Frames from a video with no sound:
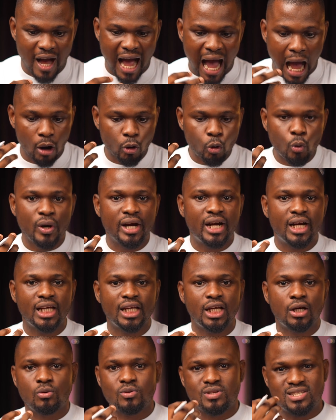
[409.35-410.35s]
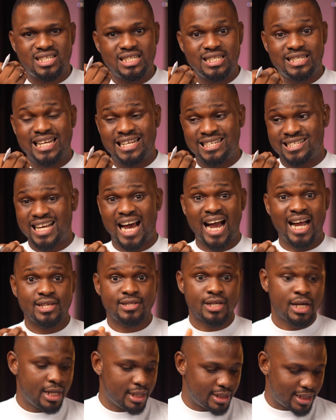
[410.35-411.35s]
how quickly it could
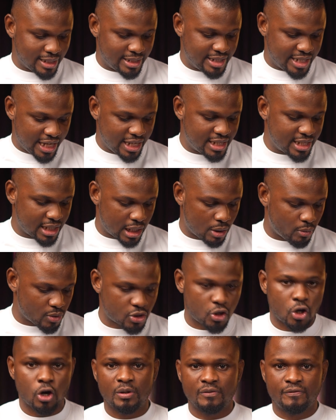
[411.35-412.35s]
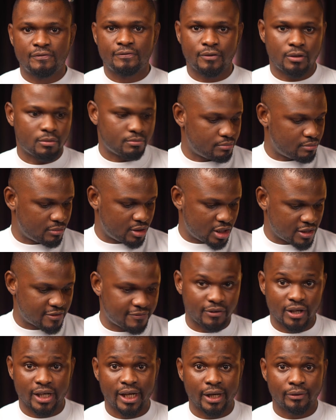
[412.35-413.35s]
synthesize the data that was coming from this
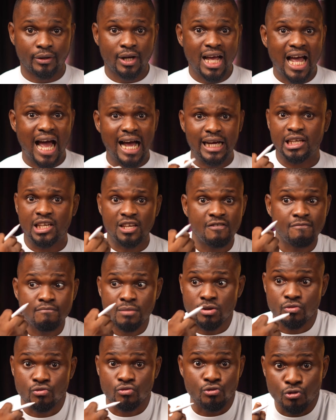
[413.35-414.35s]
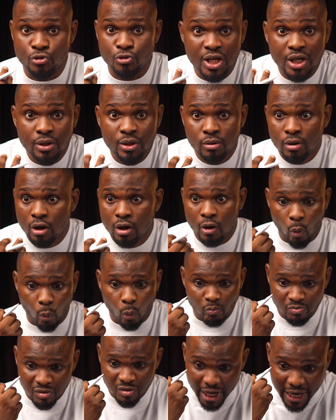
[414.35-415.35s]
funnel and give me real,
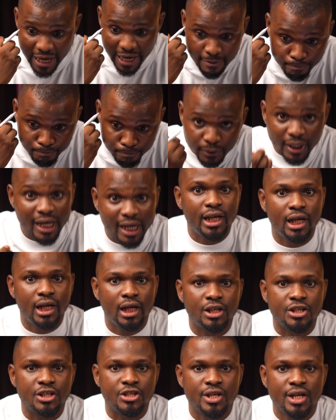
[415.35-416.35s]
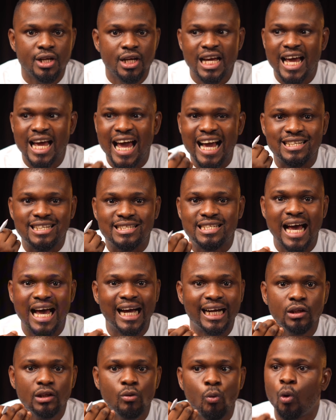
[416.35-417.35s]
in plain English,
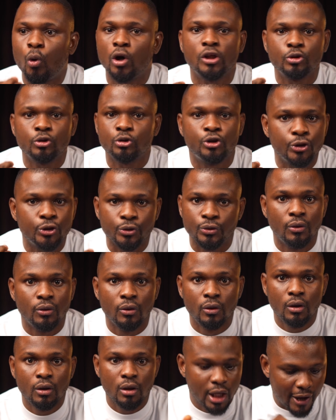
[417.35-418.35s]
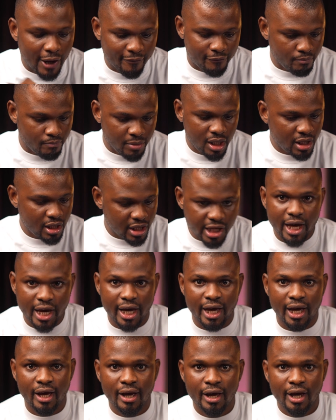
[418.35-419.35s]
exactly what to do. And for me
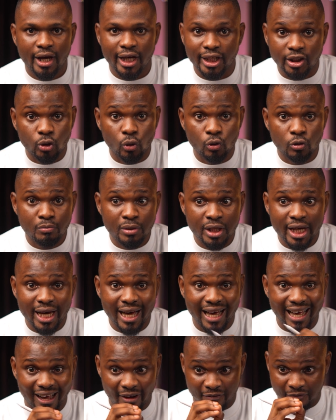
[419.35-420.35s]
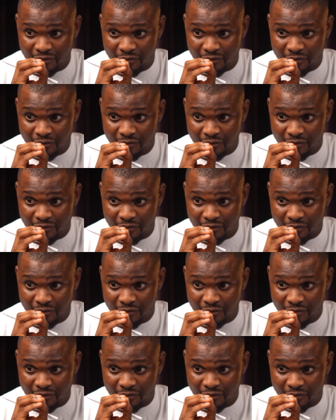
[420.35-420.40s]
here, it told me a